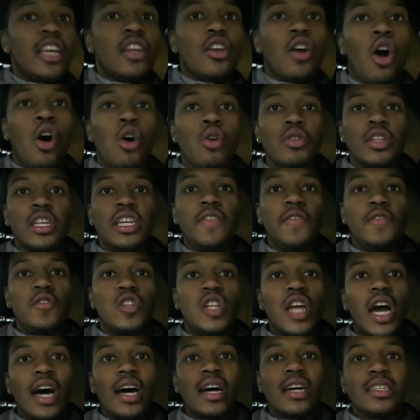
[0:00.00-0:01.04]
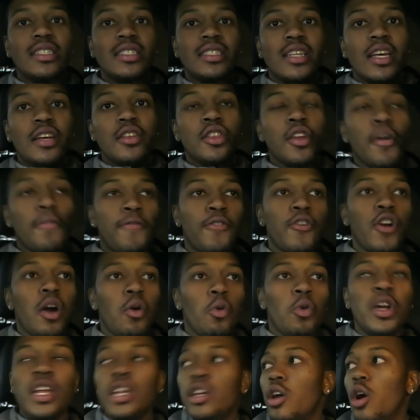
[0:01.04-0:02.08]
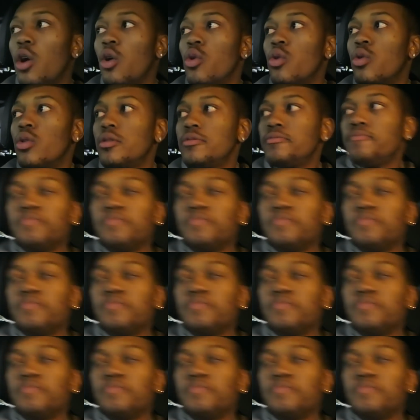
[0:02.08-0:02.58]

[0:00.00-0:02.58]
it only does the front window.